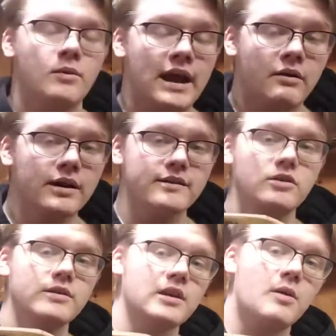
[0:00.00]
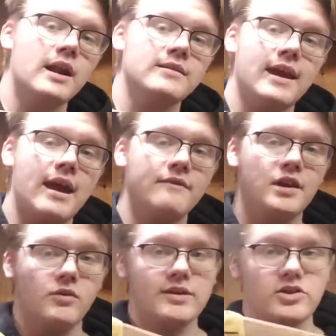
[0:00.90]
What I wanted to do is I wanted to have
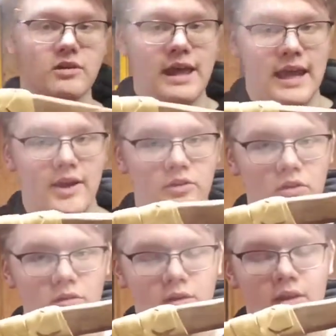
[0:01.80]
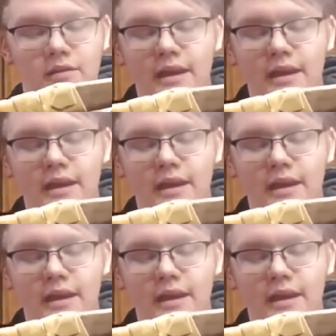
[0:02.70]
the original handle,